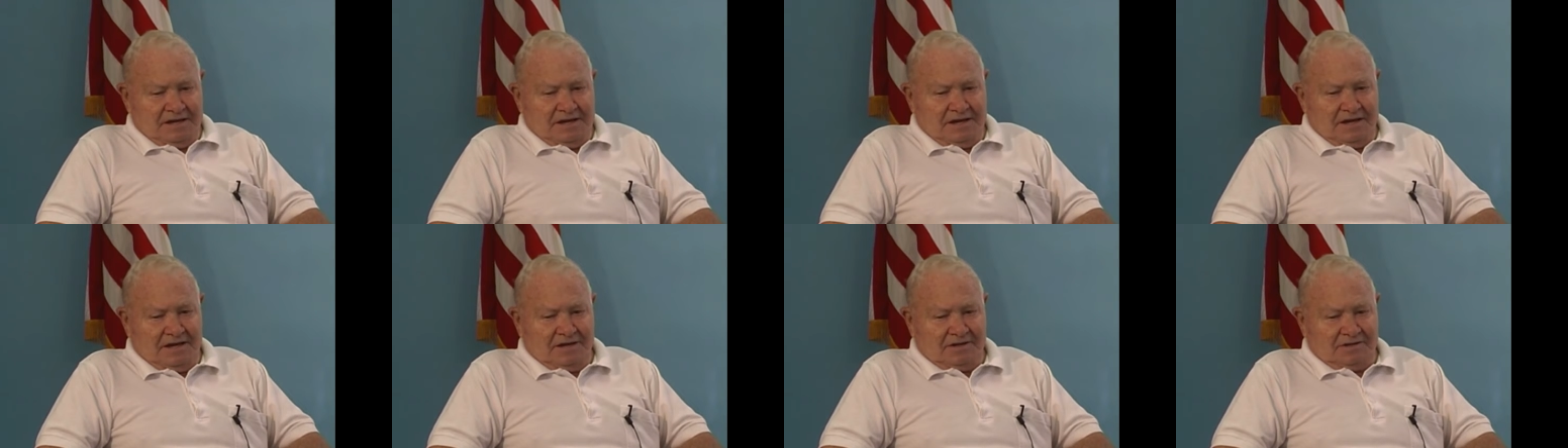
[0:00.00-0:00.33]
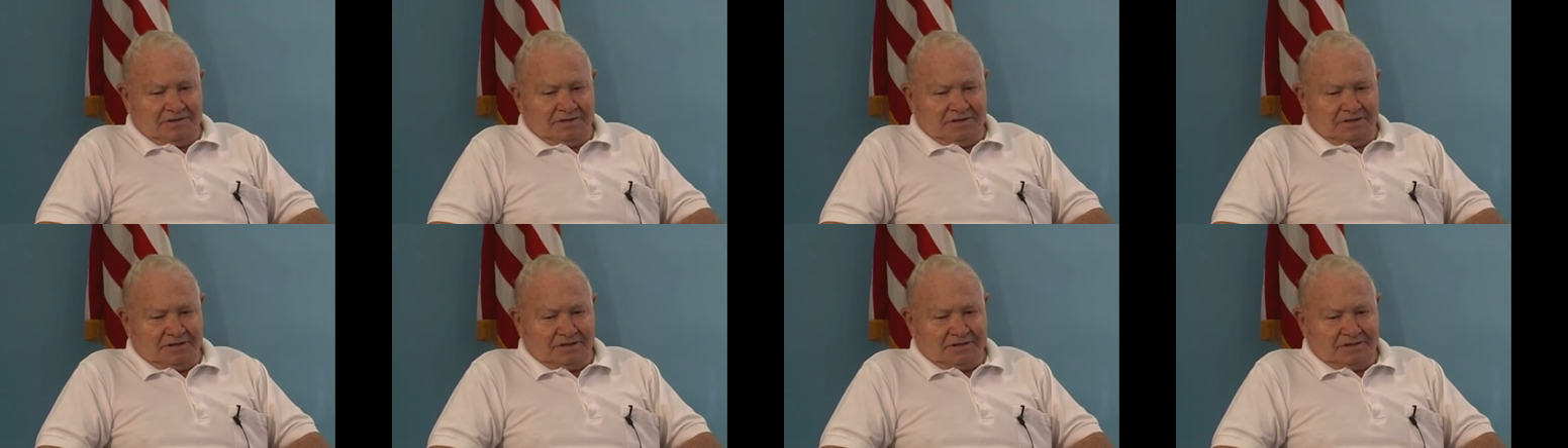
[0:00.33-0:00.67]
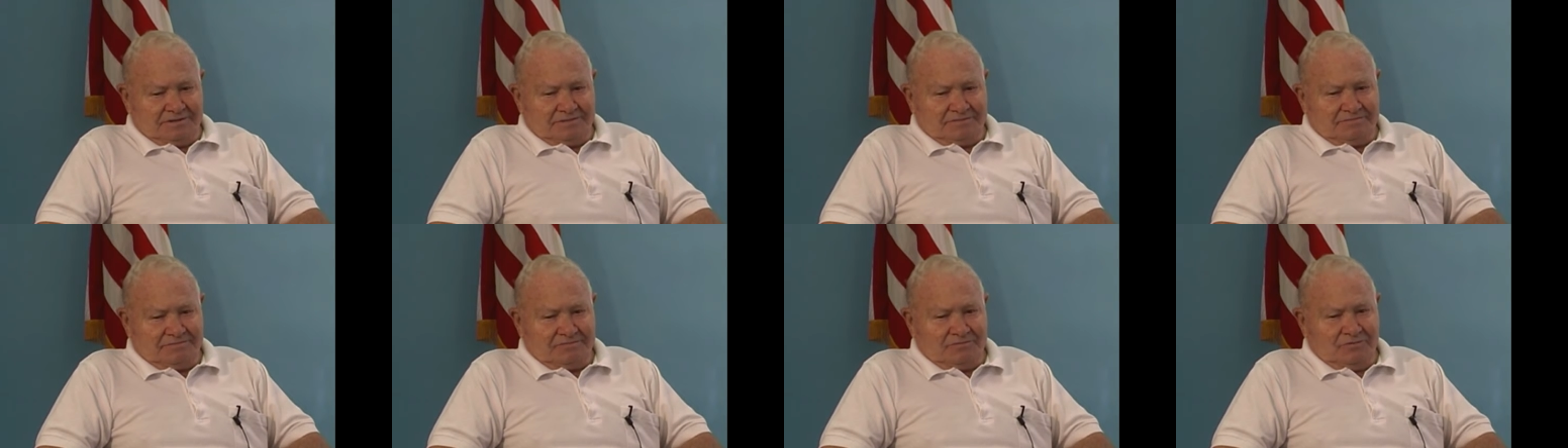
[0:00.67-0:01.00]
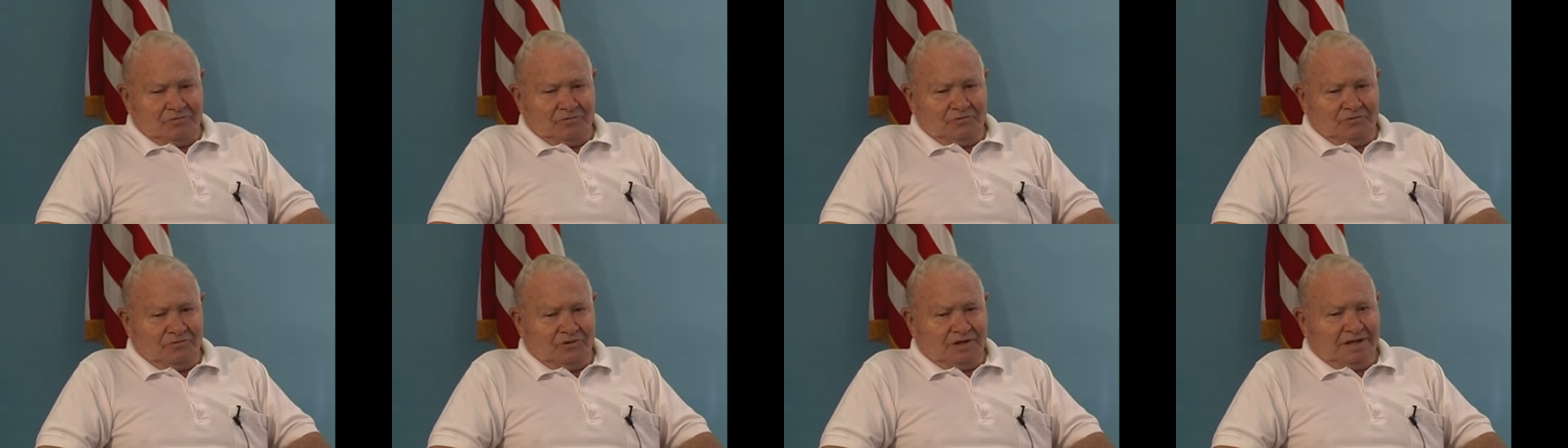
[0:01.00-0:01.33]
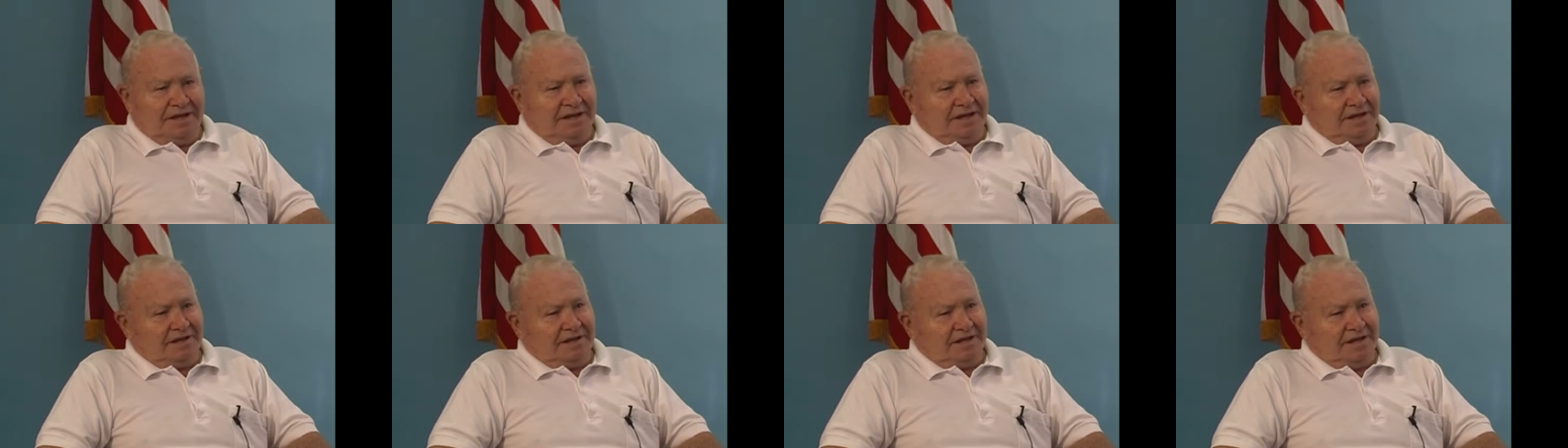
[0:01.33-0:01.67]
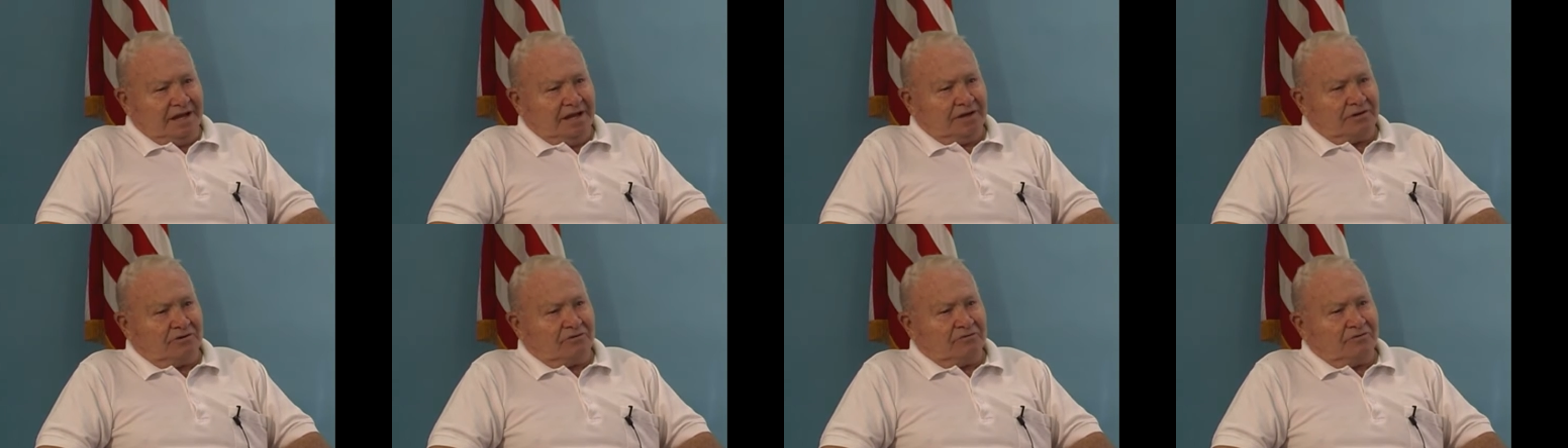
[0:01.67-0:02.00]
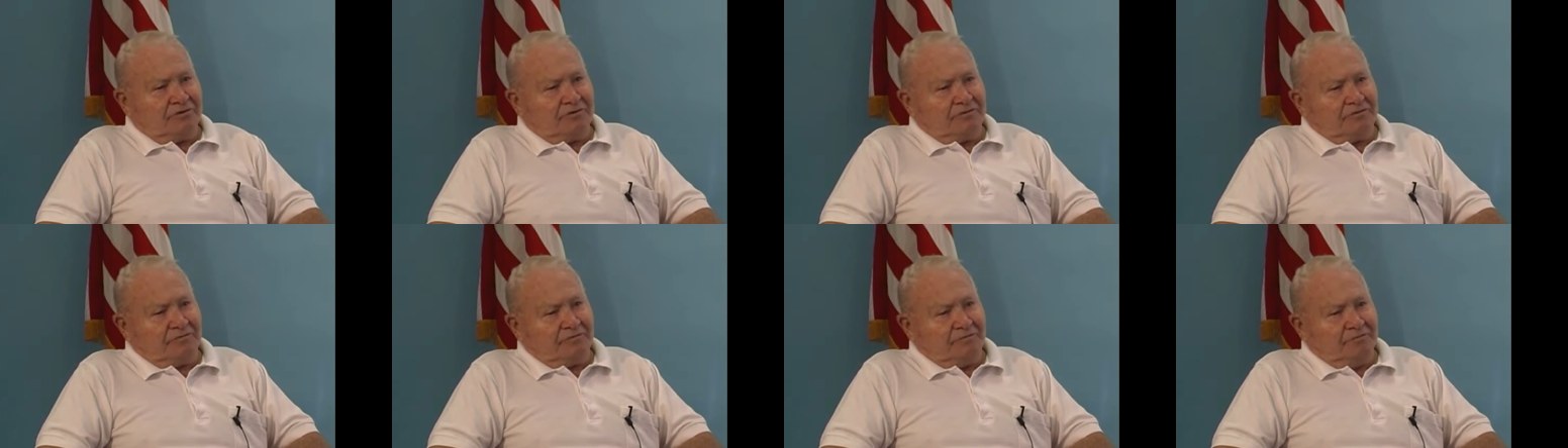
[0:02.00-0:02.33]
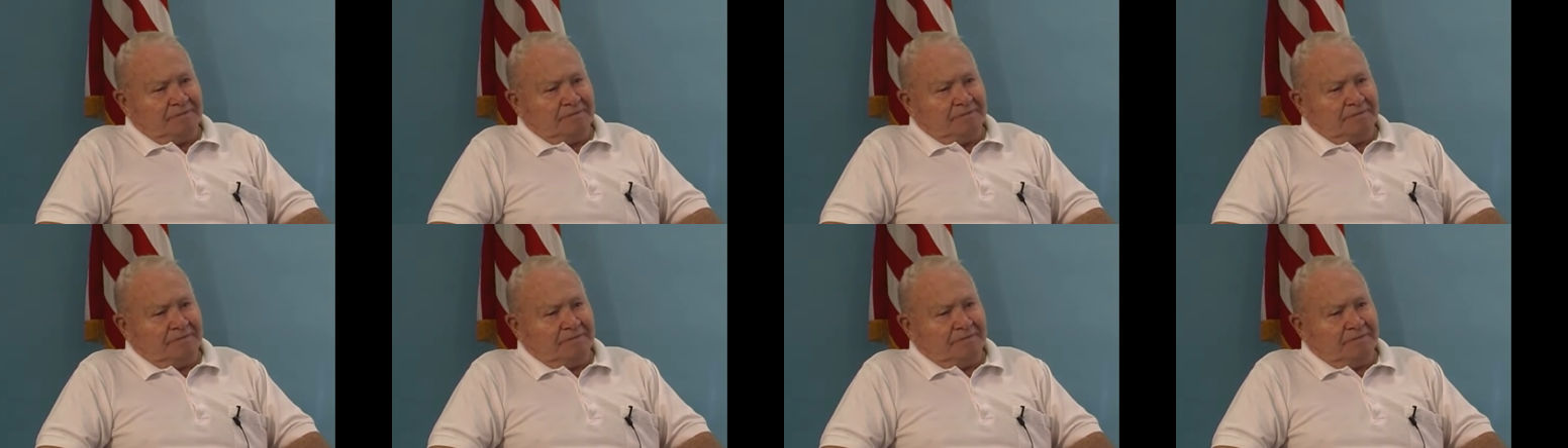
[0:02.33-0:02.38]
and uh, they later